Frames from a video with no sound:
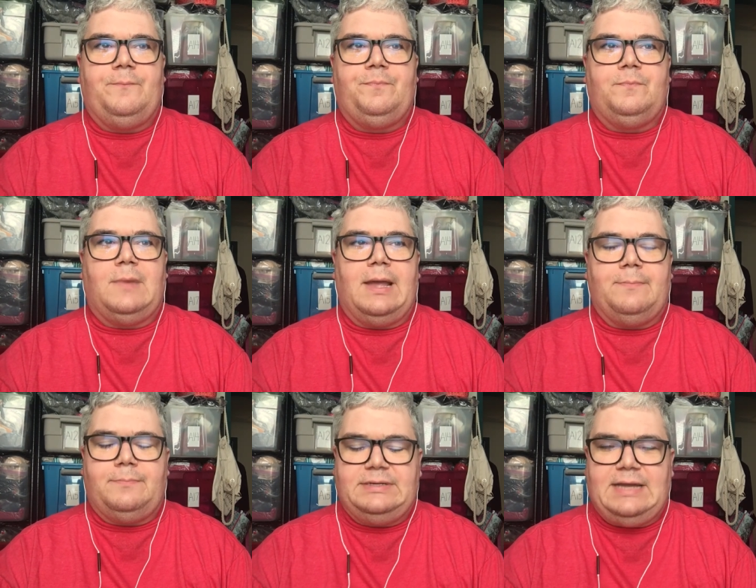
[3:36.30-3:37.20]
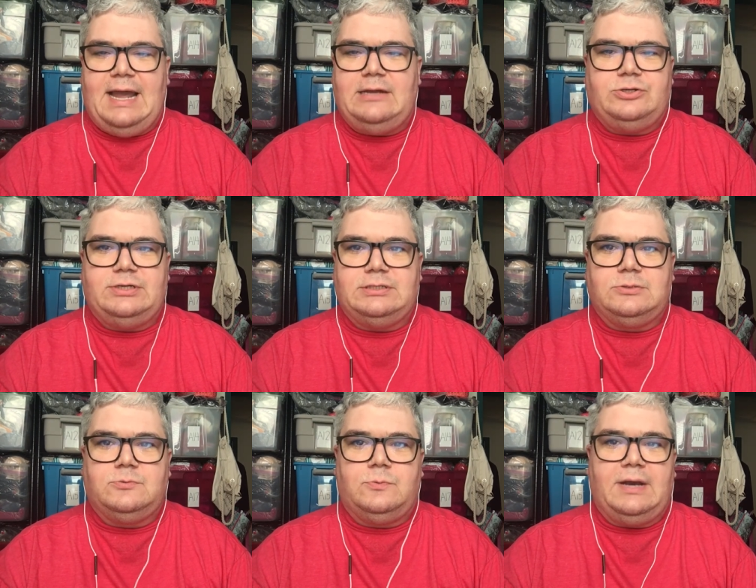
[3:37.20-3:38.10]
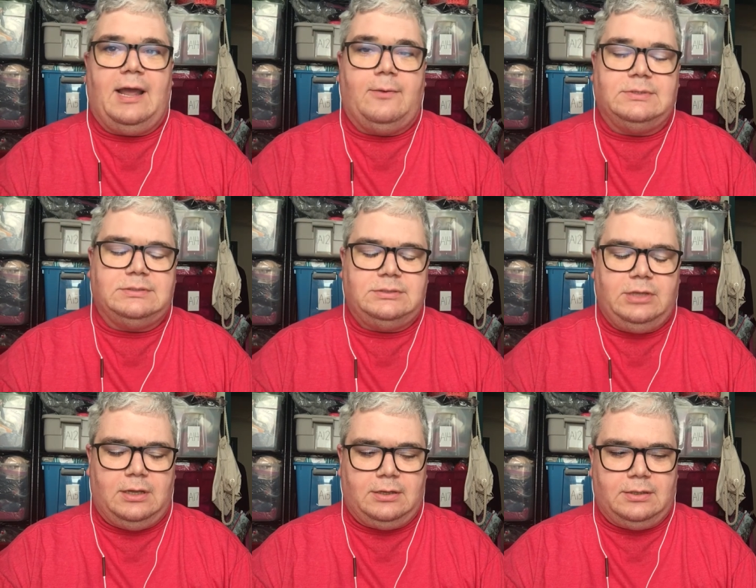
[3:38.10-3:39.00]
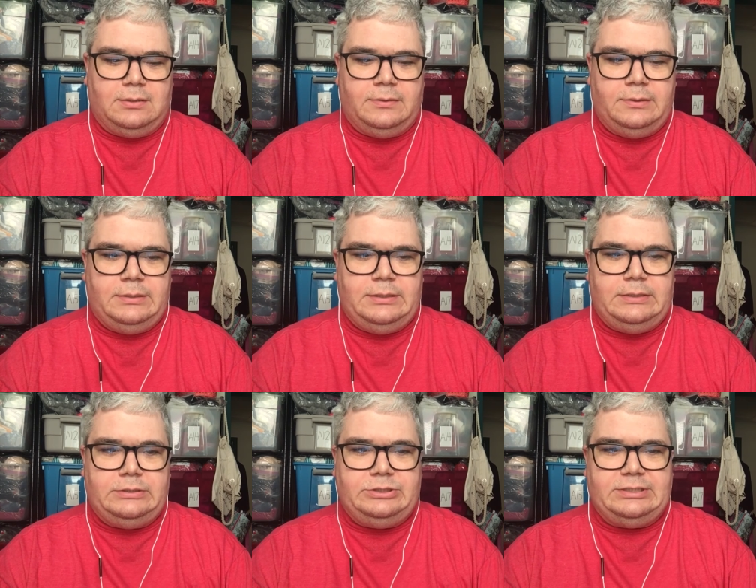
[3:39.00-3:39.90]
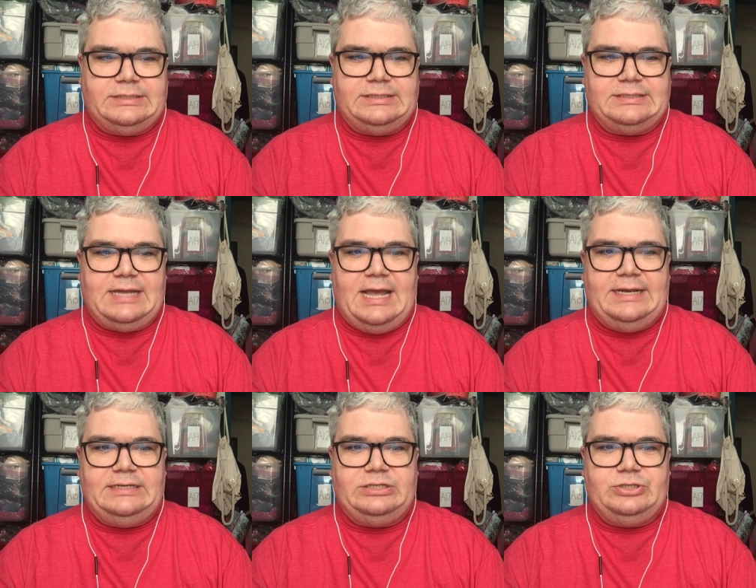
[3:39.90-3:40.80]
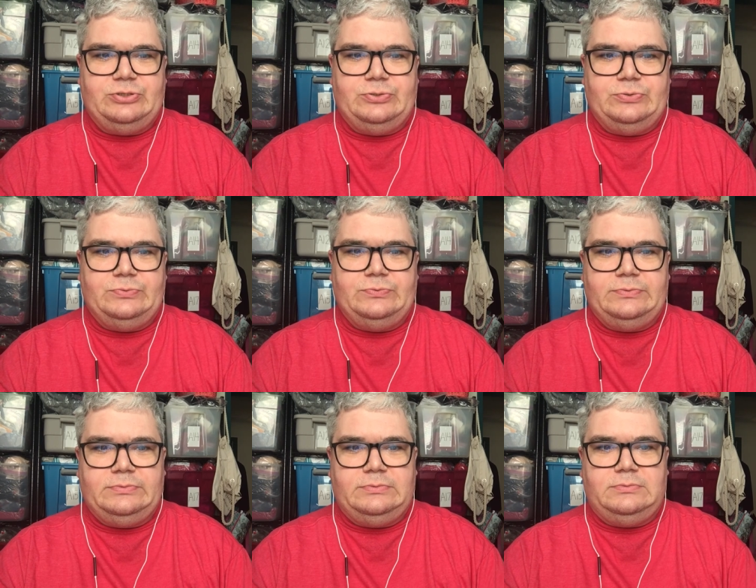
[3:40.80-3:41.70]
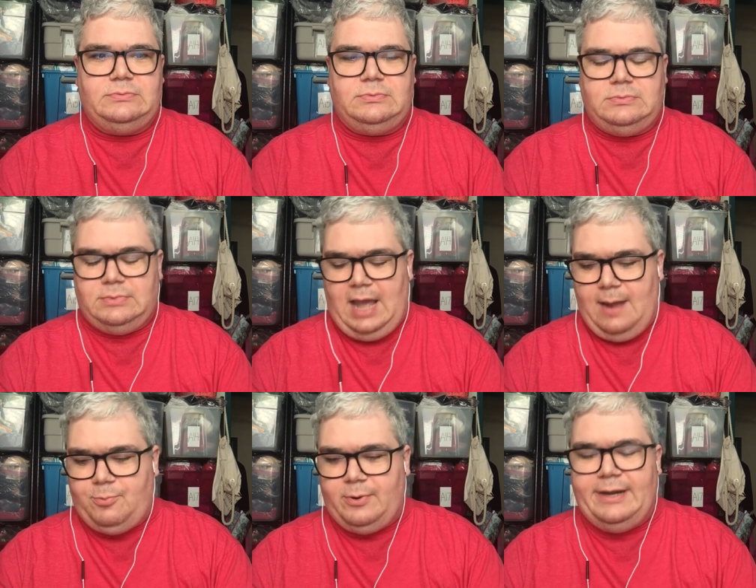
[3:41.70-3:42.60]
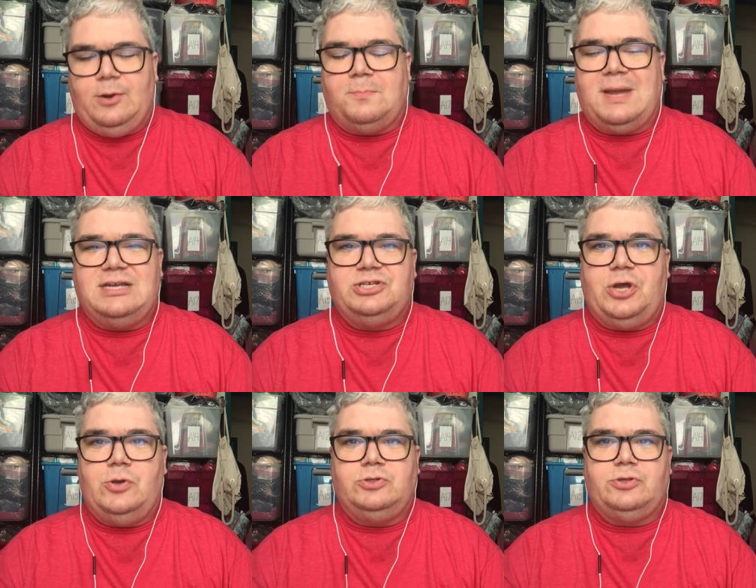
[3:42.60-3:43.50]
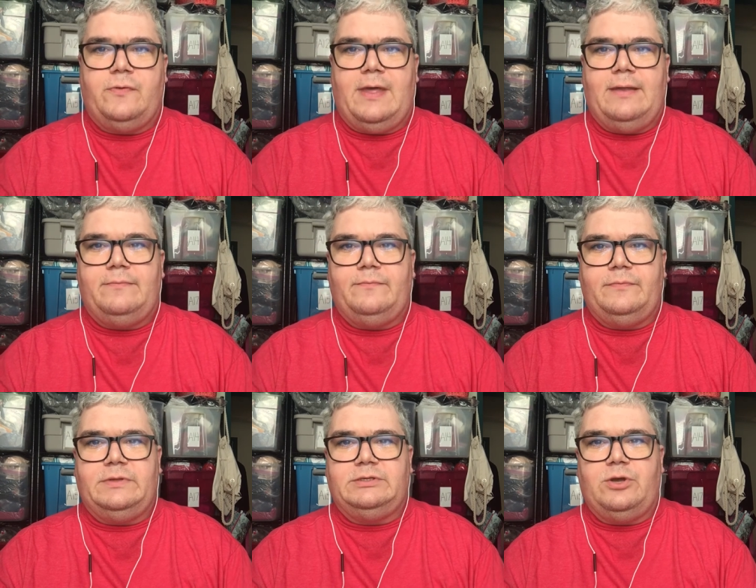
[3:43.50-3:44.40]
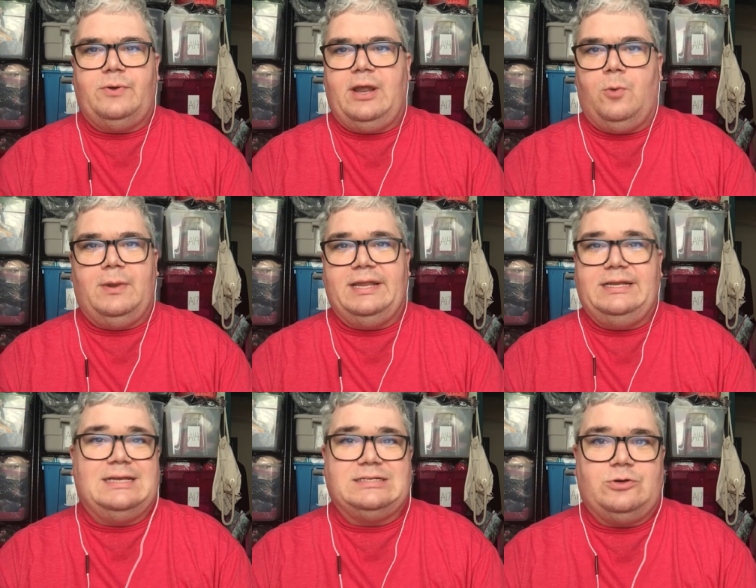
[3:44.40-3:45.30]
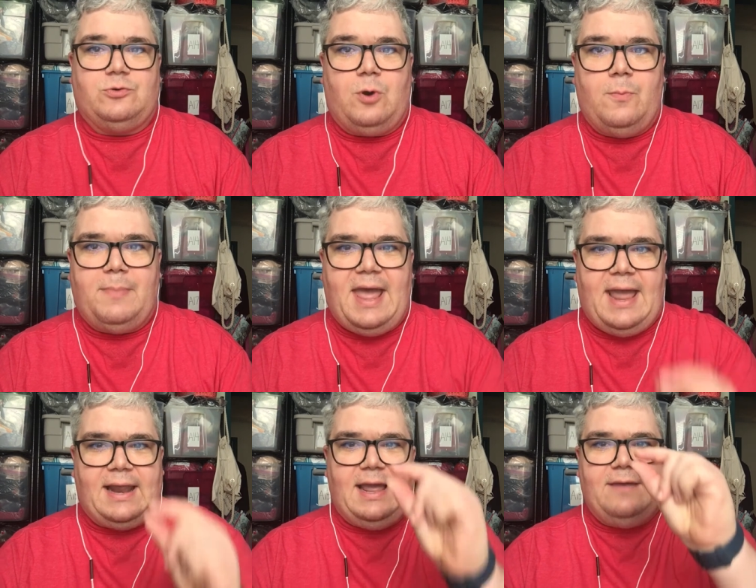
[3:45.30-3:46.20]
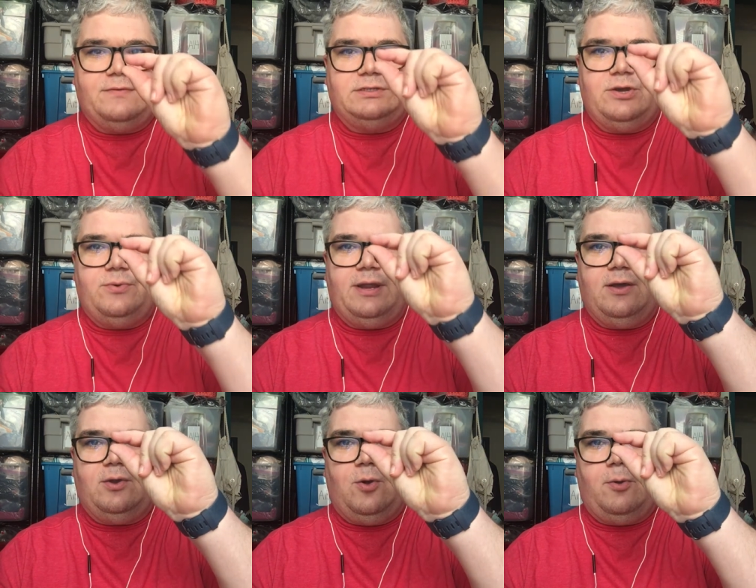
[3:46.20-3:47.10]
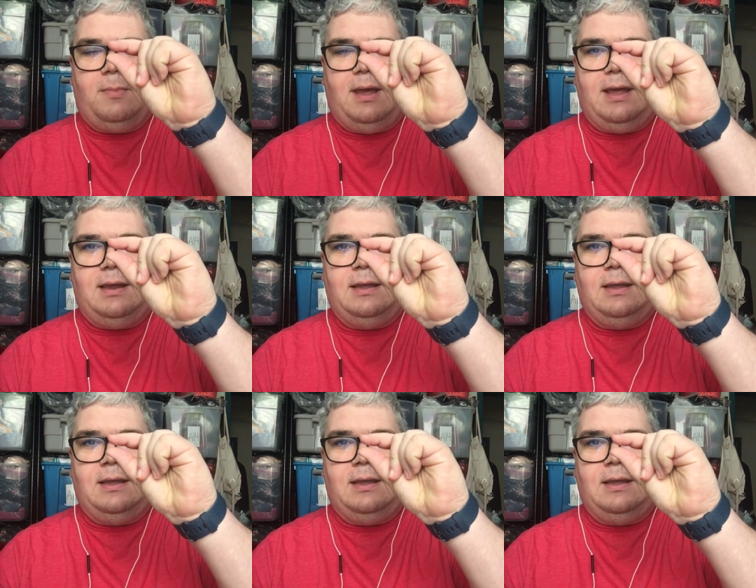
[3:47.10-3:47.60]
my podiatrist, when I was younger, just decided to operate on my toe so that the toenail really doesn't grow back. I have a toenail on my